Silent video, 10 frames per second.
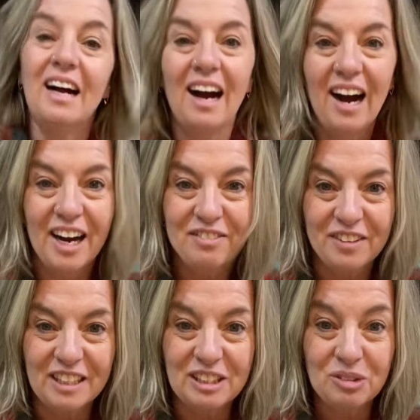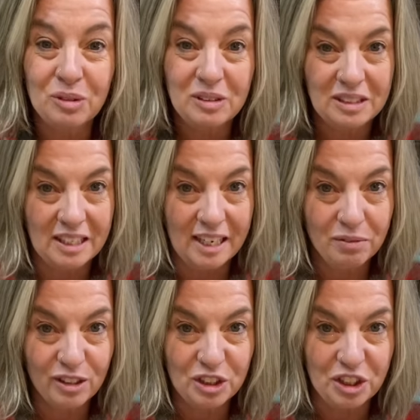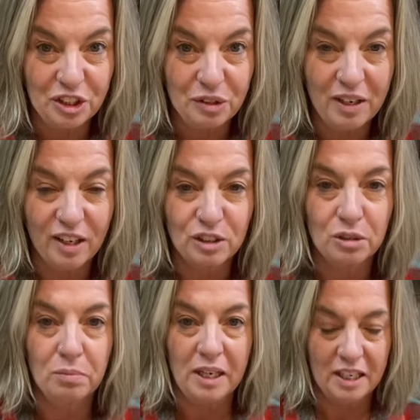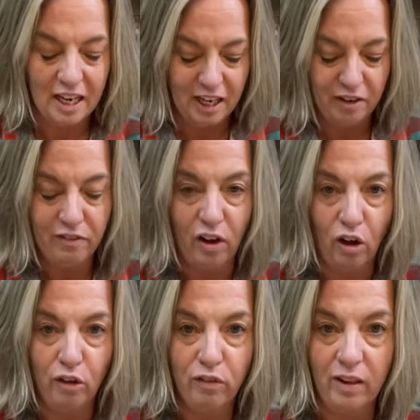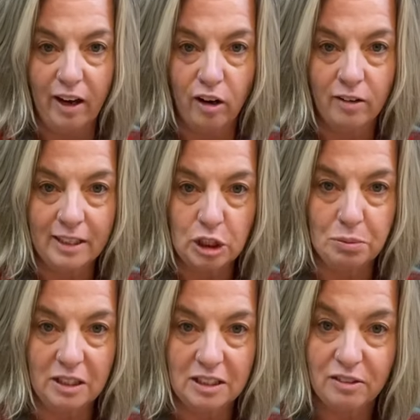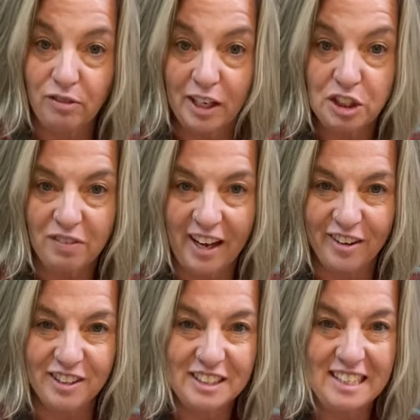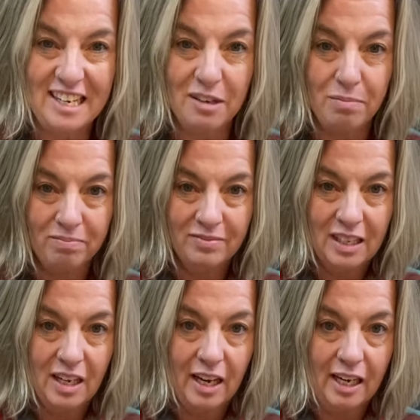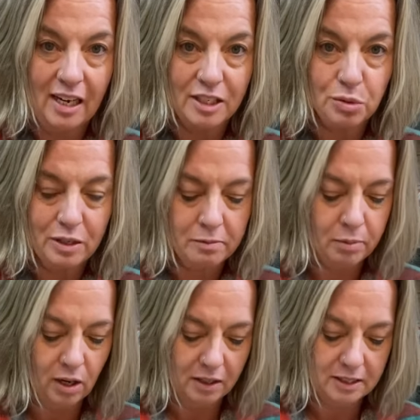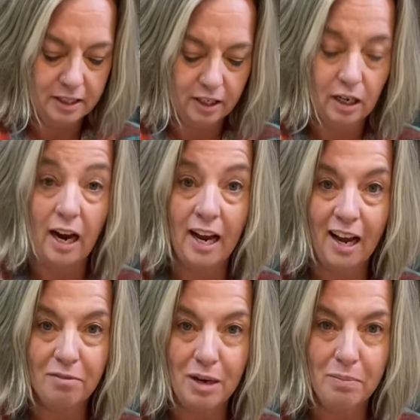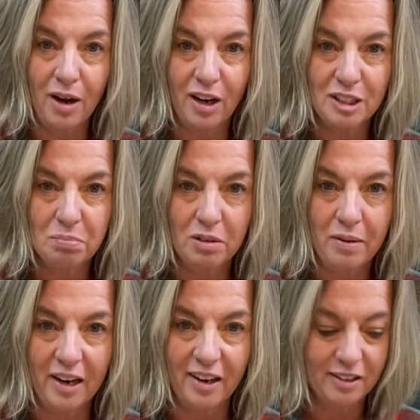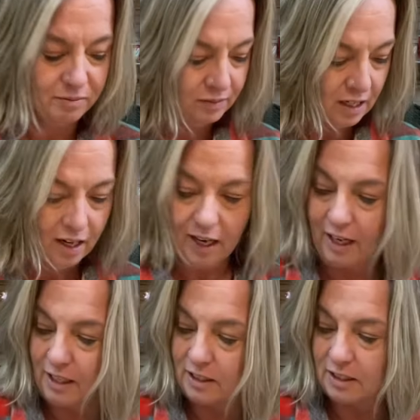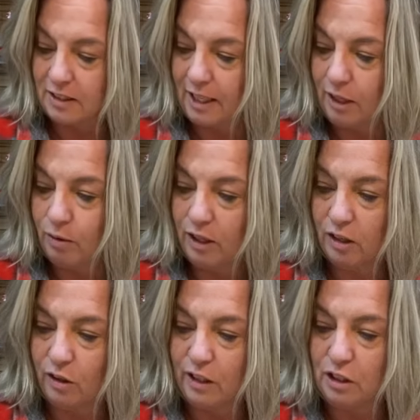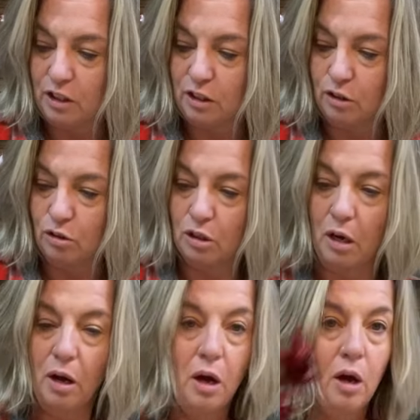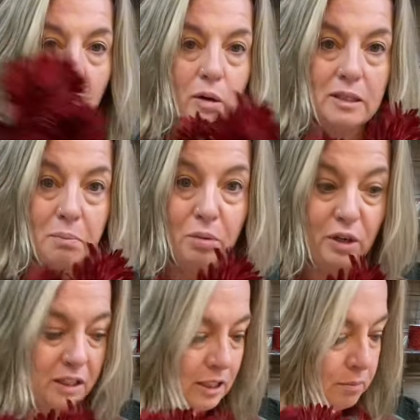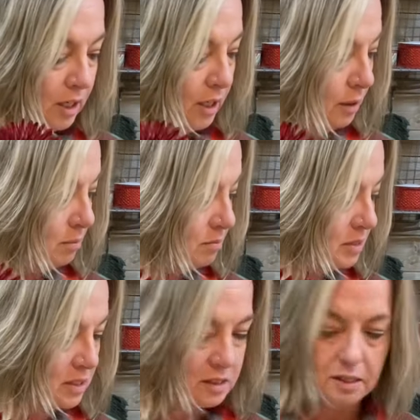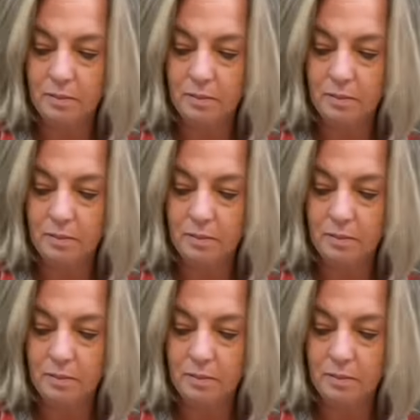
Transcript: Hi friends, today I'm going to show you how to make a fall flower arrangement, fresh flowers in a nice wooden box here. I have my box prepared and today we are going to use some burgundy mums,